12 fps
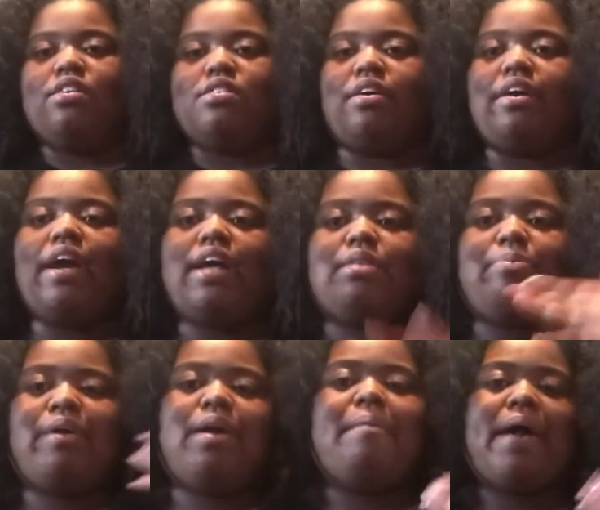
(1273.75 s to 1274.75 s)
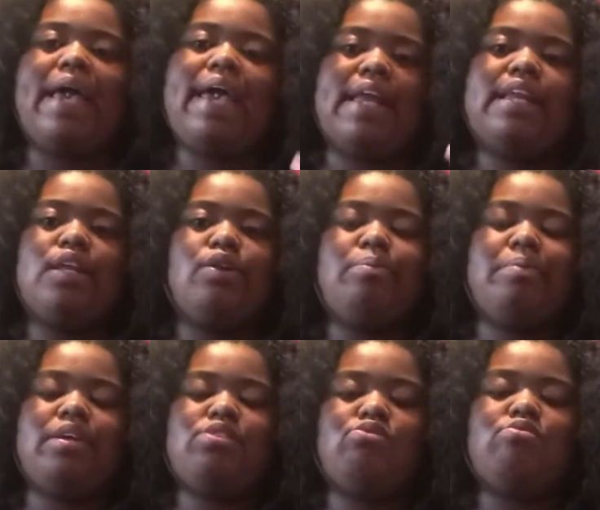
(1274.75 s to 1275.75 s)
Sorry, I had to pray in my head a little
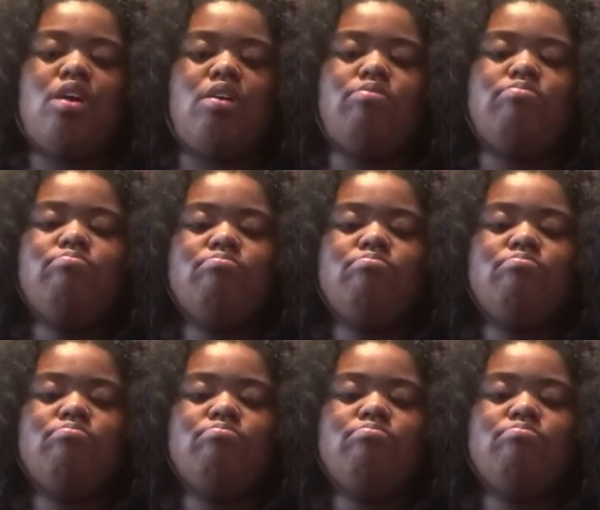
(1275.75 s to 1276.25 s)
bit, you know.